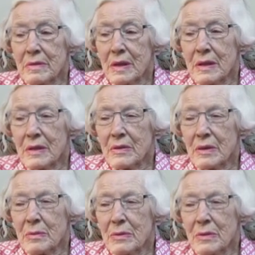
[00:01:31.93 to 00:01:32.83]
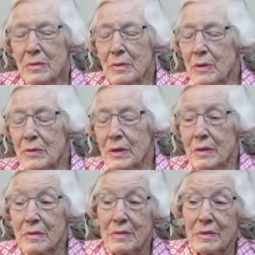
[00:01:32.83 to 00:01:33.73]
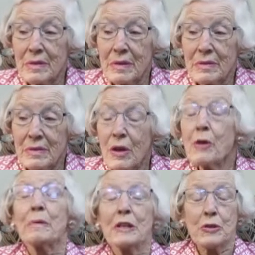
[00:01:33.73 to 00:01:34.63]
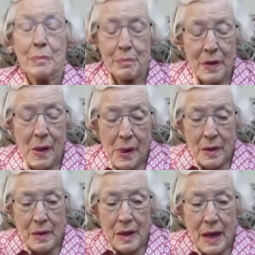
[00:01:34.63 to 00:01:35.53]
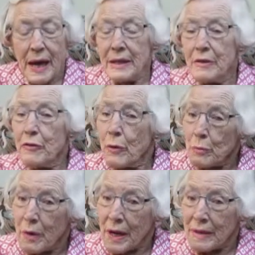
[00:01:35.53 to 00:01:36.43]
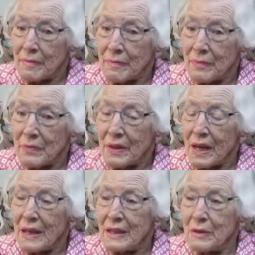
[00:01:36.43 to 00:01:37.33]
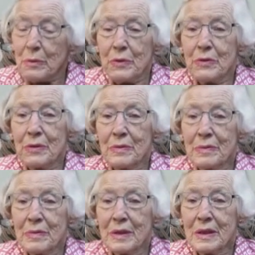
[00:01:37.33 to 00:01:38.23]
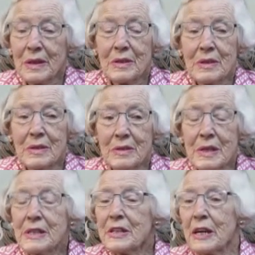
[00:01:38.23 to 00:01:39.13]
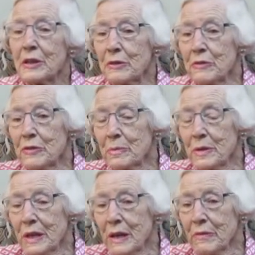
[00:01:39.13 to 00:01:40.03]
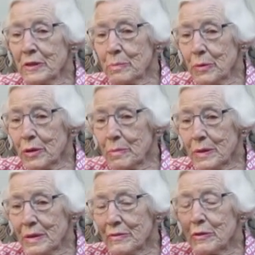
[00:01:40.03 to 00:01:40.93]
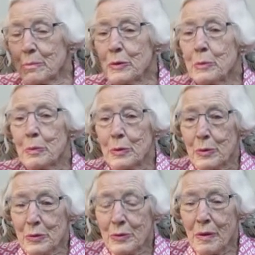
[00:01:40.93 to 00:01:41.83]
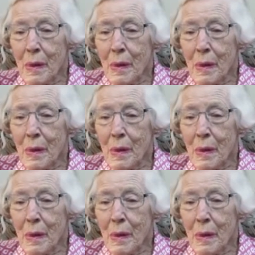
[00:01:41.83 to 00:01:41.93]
I guess I was in where was I? Long Beach, and the phone rang, and it was a, a detailer from the Navy Department from Bupers,